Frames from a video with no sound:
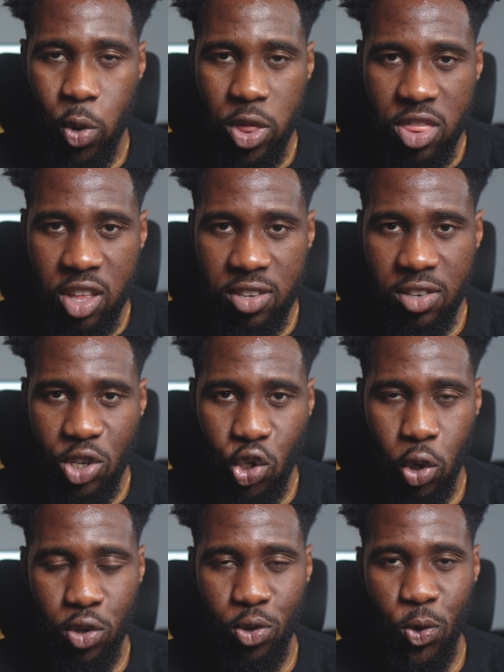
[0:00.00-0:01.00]
With this
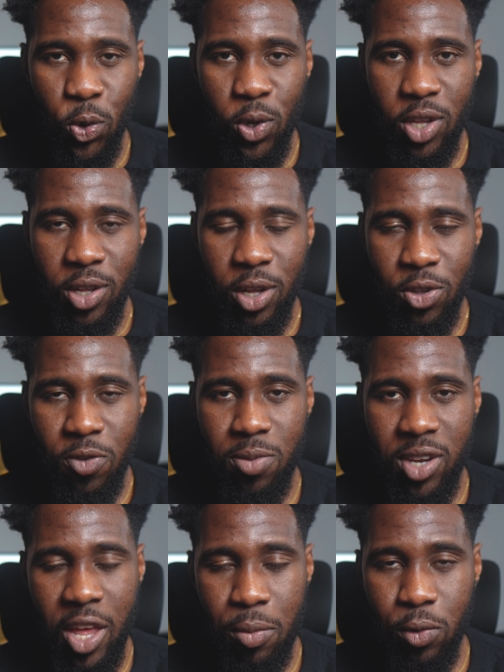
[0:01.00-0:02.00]
short story, you've
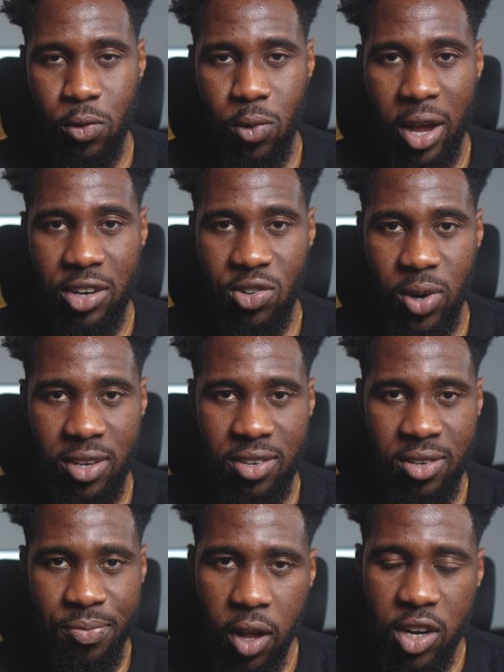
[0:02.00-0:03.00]
been able to
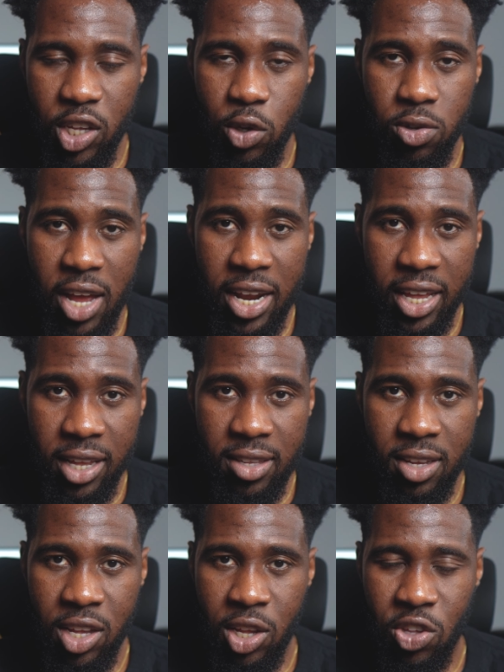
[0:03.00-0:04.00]
address the user
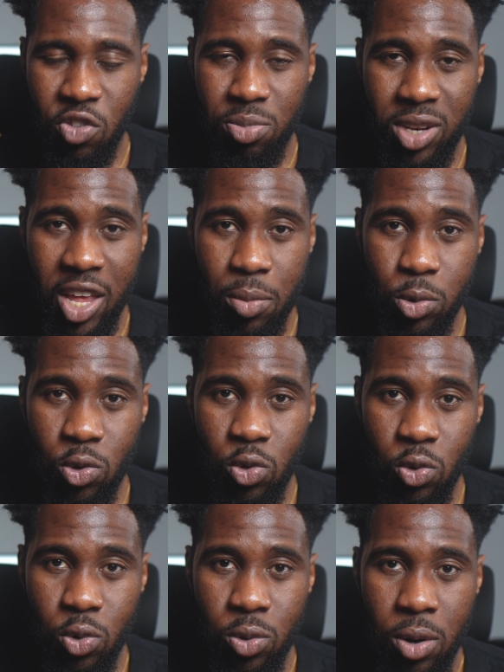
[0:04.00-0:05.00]
need. You've been able
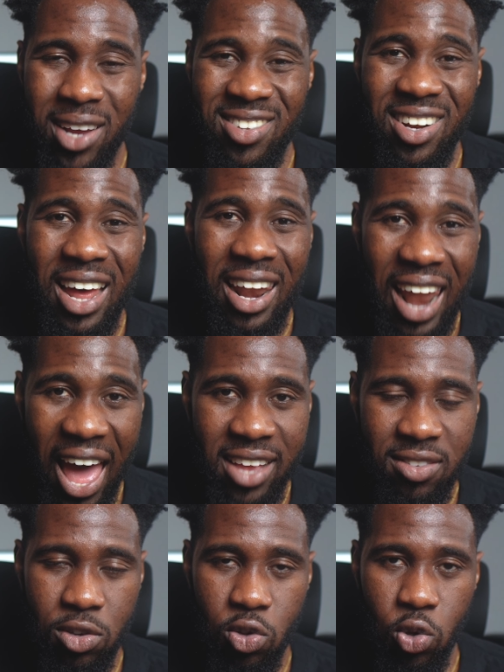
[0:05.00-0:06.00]
to
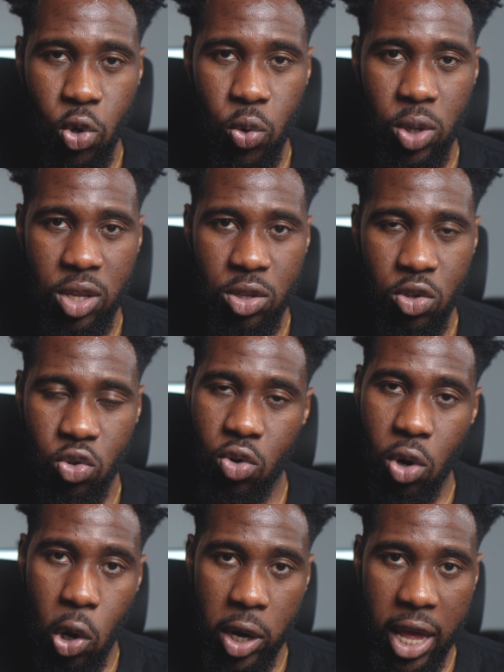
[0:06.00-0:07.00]
personalize the story to
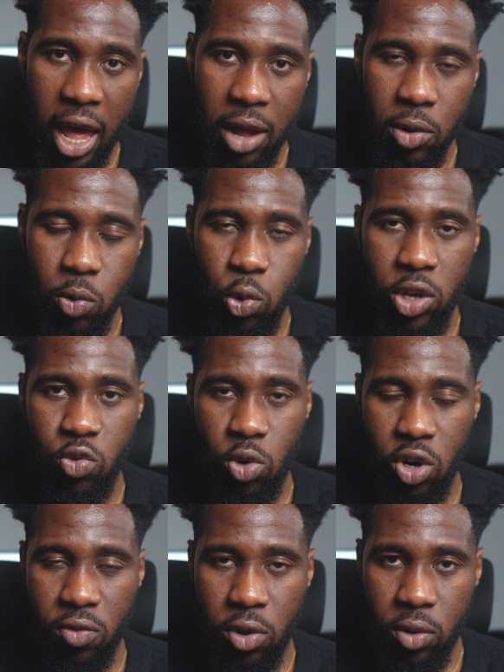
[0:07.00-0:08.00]
Claudia, who is
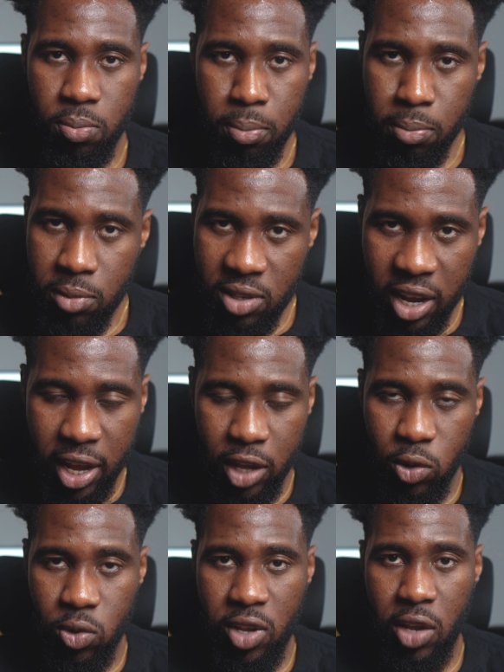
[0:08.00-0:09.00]
one of your target
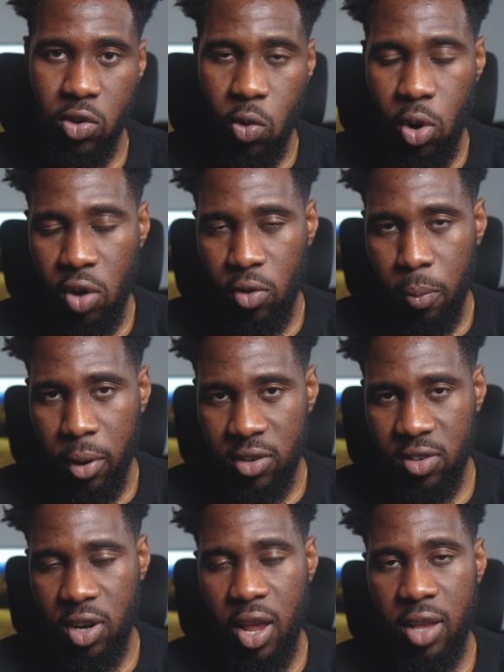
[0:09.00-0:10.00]
users or one of your
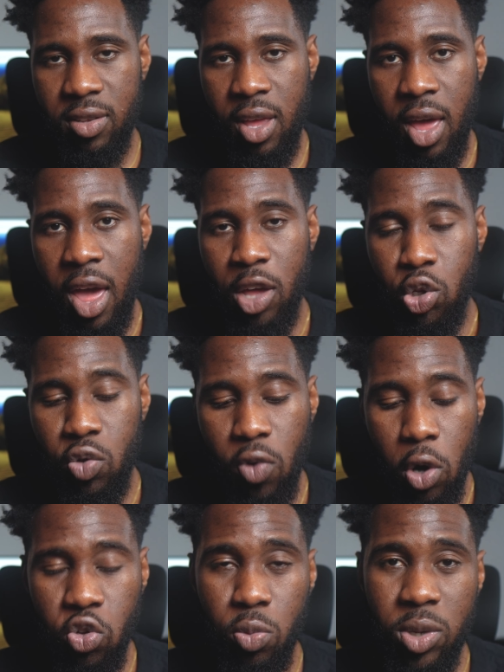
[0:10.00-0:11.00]
personas, you've
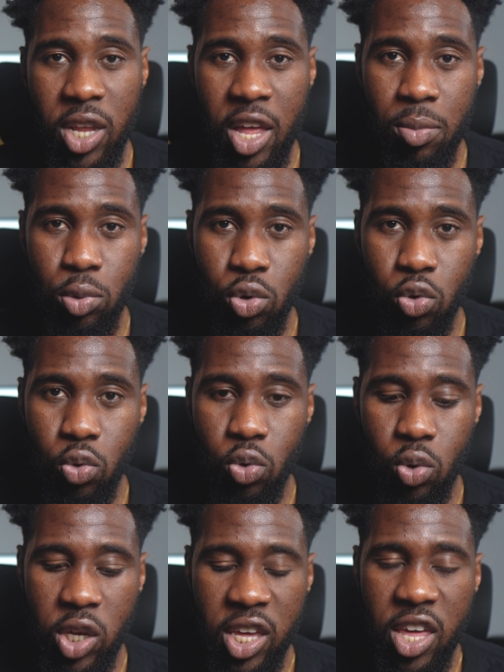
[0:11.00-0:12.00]
also been able
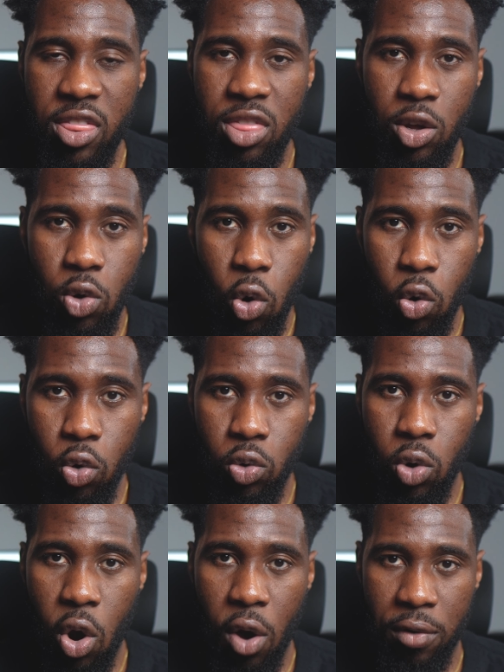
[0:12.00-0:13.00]
to hit the
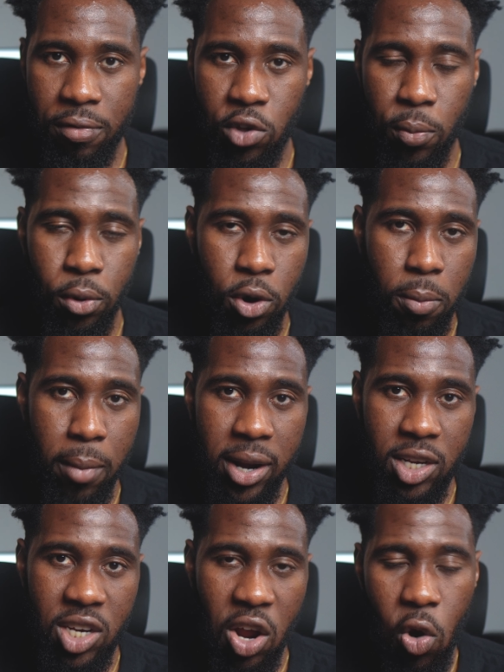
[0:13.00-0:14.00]
goal of your product
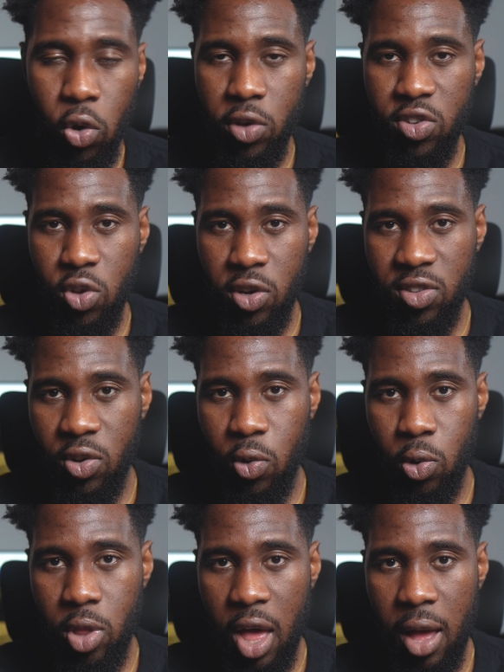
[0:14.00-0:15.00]
manager or your senior
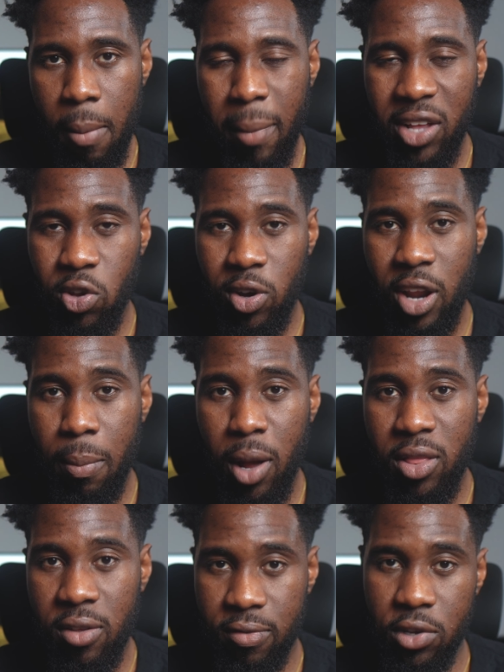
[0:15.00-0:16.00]
stakeholder by talking
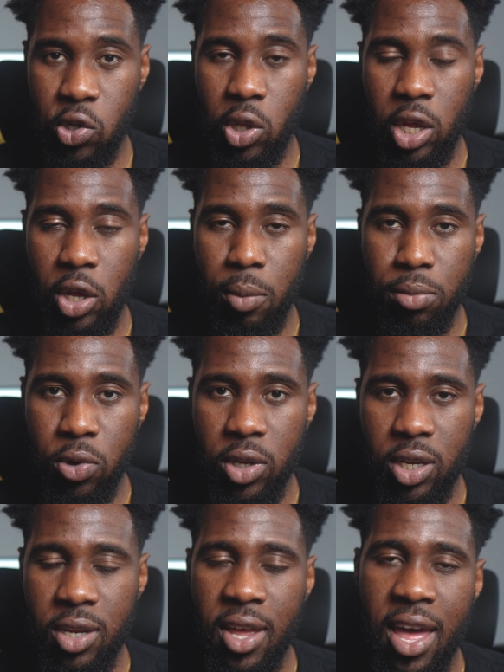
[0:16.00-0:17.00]
about the feature that you're
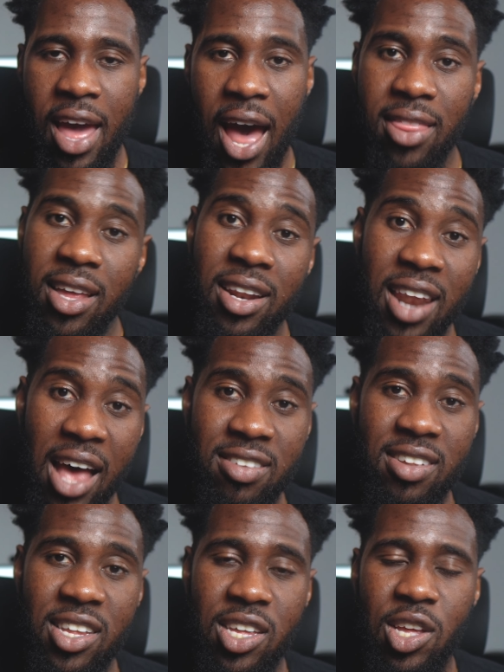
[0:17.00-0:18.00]
building. And then
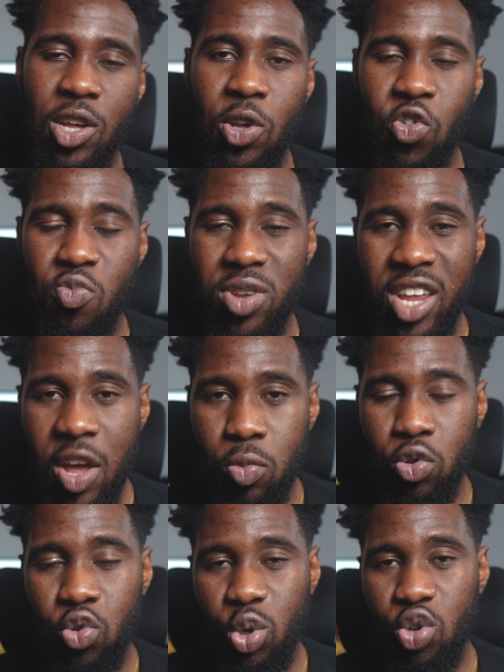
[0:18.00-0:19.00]
lastly, you've been
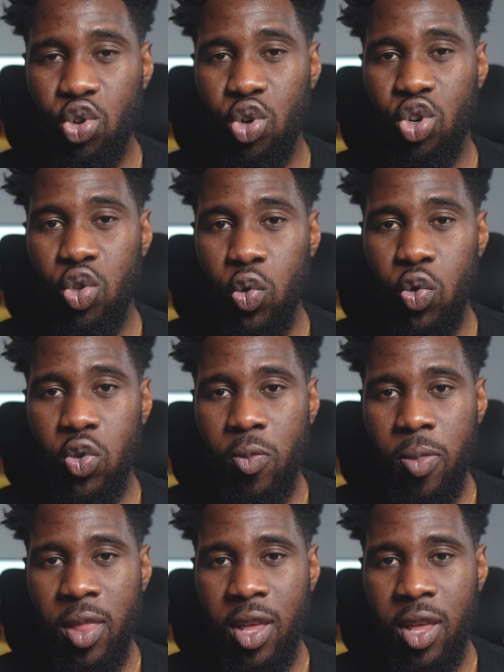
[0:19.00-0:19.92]
able to introduce